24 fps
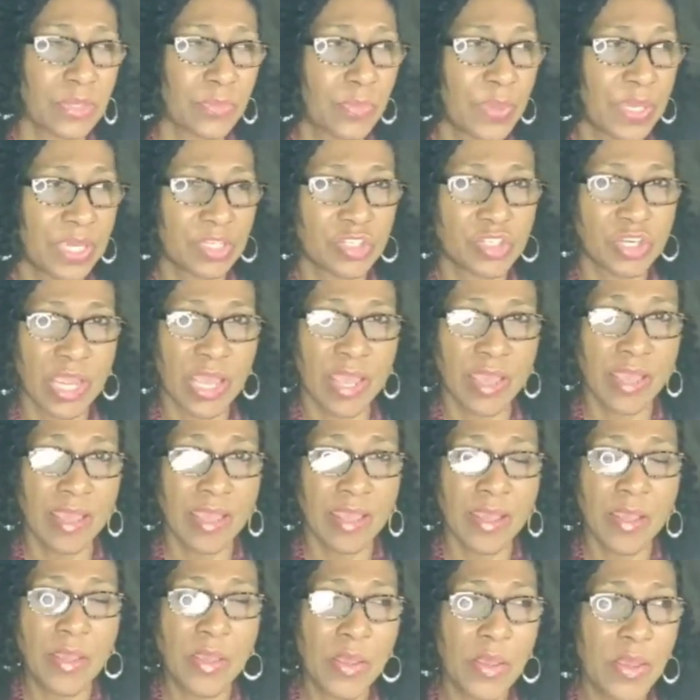paycheck,
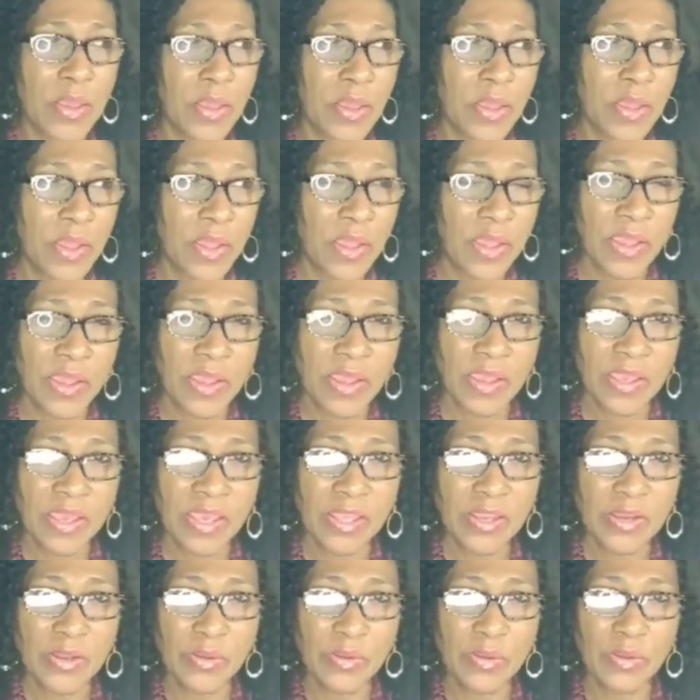
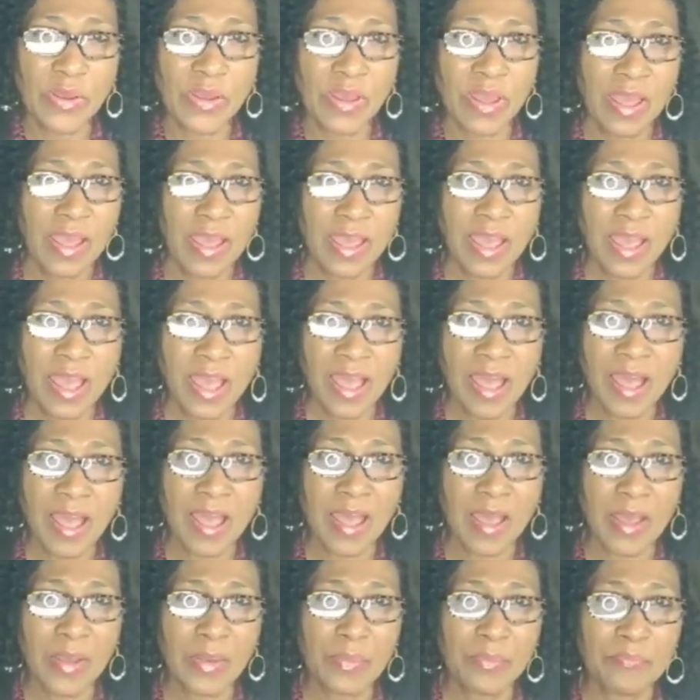you know.
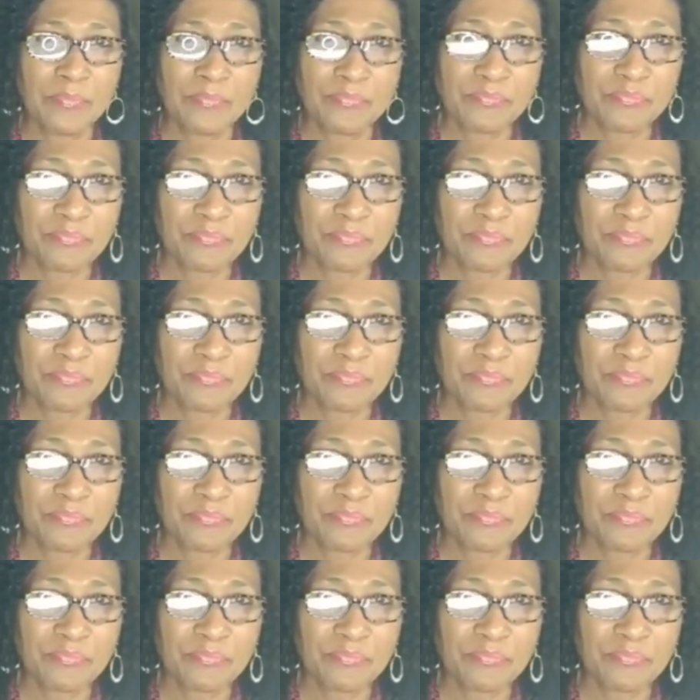But